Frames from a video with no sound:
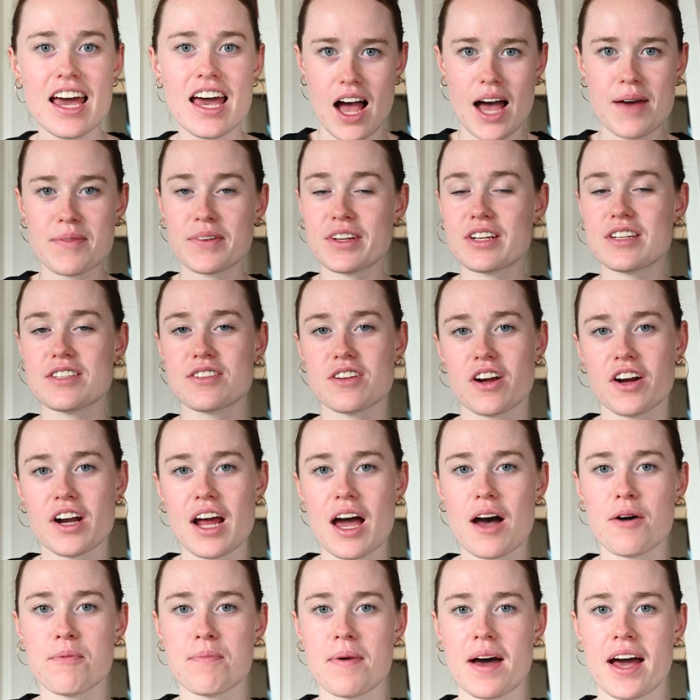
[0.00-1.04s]
I'm going to start
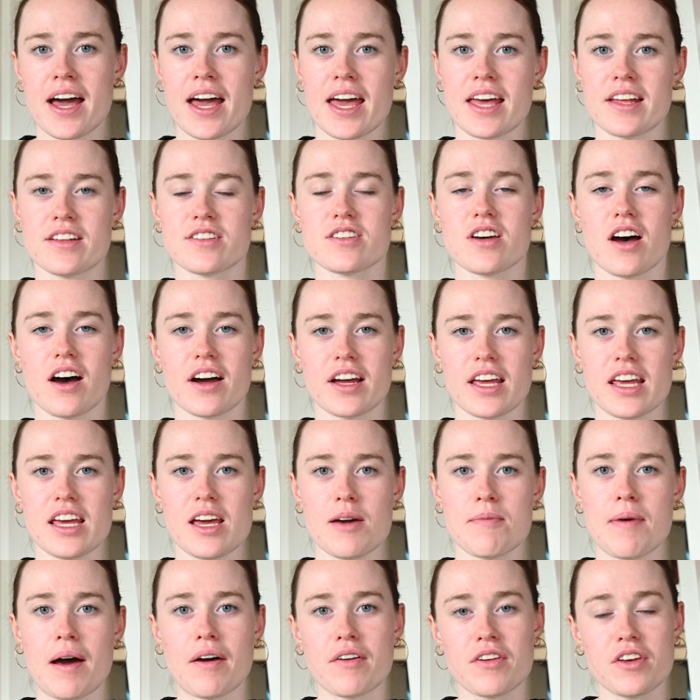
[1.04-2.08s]
out by talking
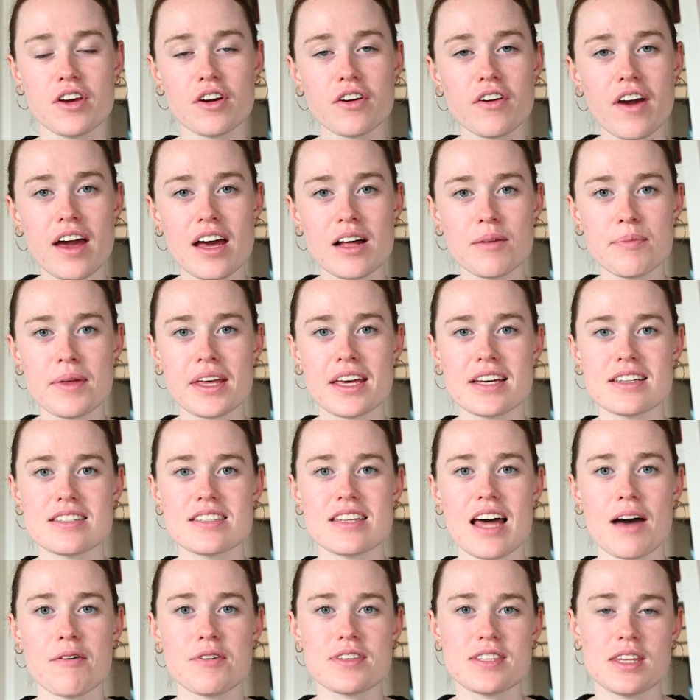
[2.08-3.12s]
about Eurail because
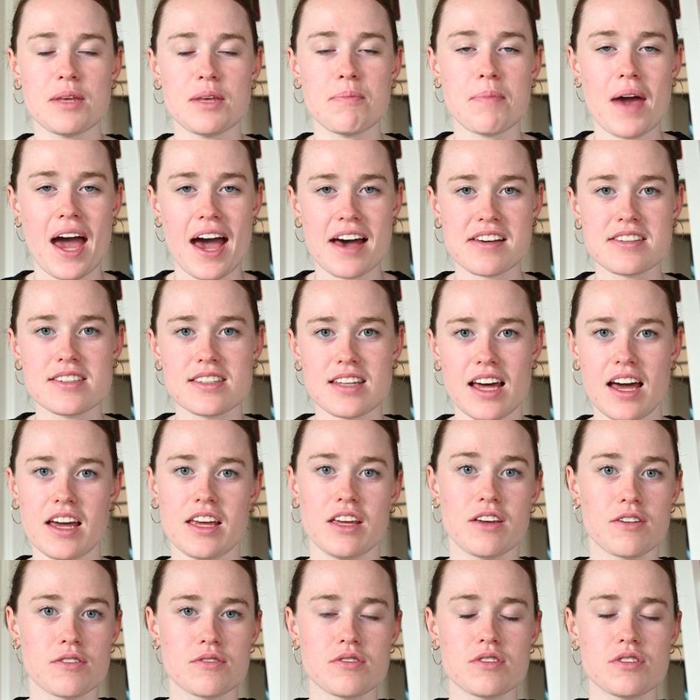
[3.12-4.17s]
that was the pass that I
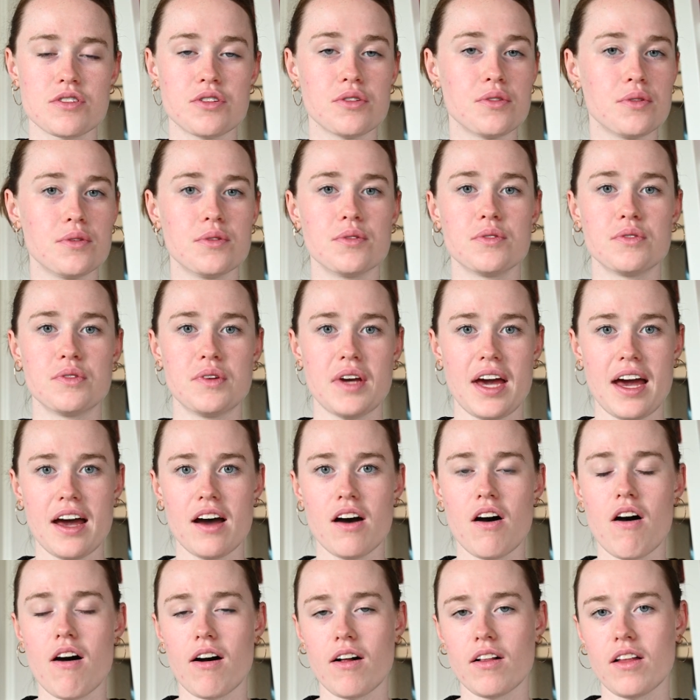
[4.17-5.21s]
used to get
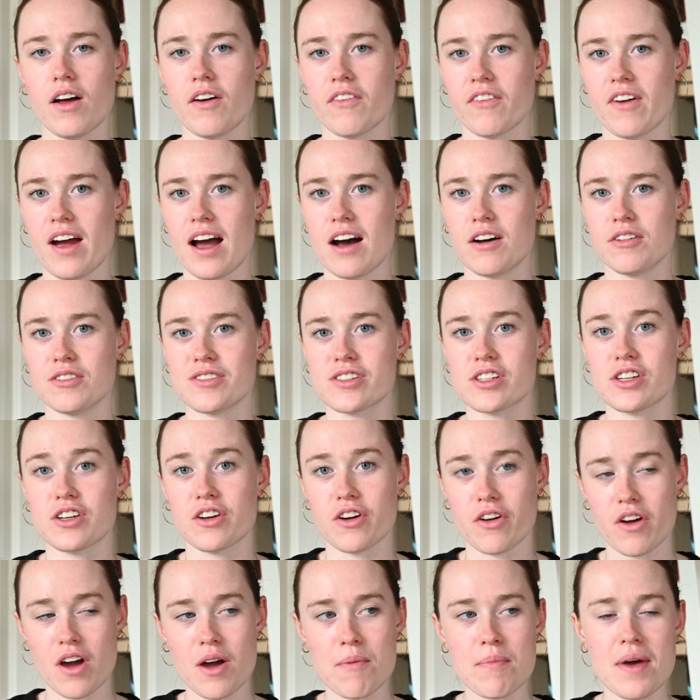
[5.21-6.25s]
all around
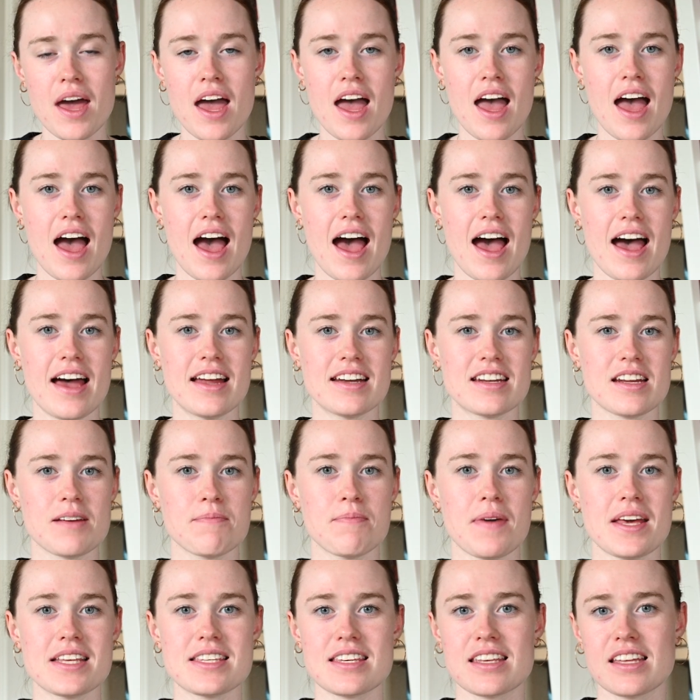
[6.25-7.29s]
Europe, and it
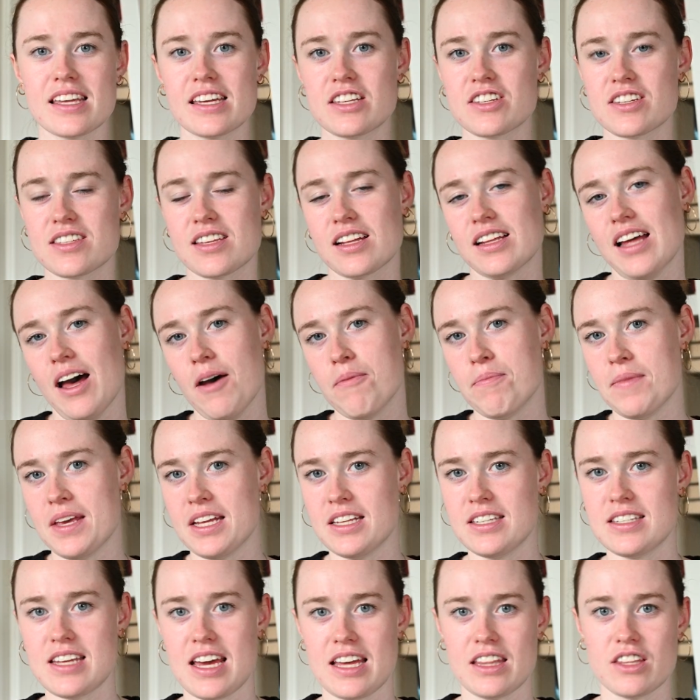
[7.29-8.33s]
basically just allowed me
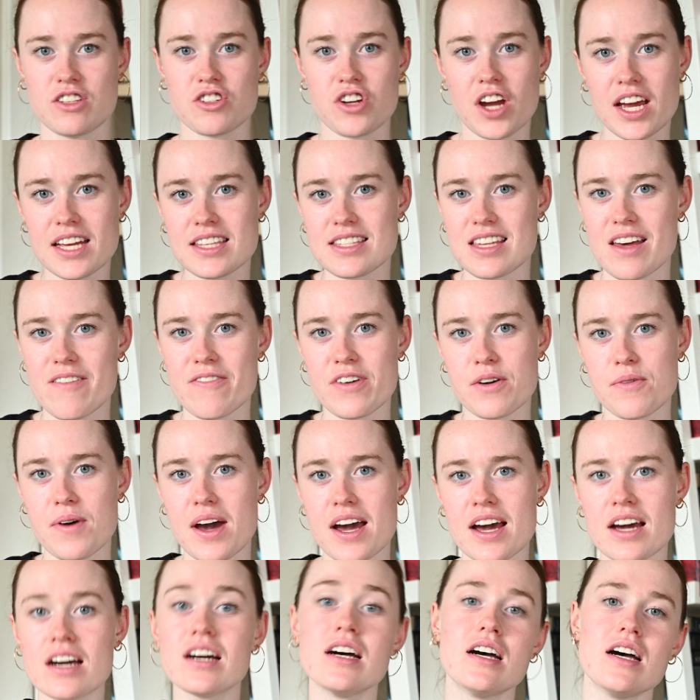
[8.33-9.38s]
to take the trains
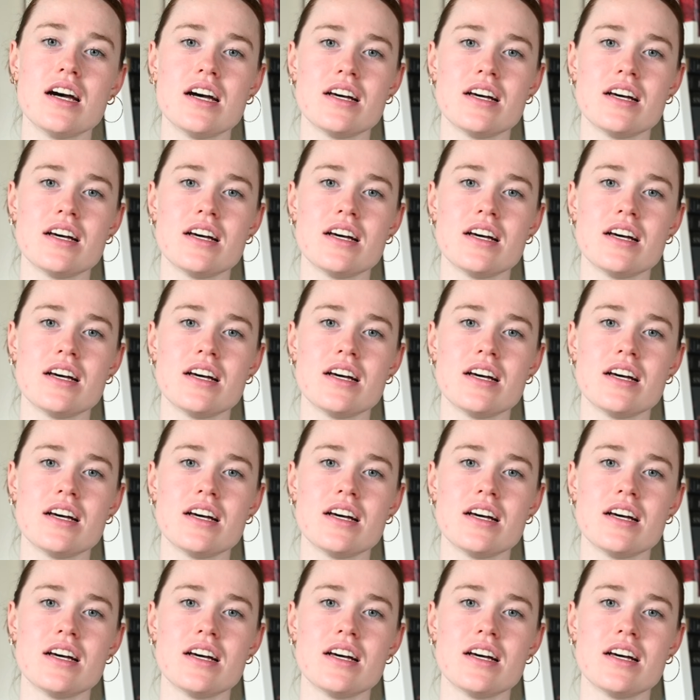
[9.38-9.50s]
everywhere.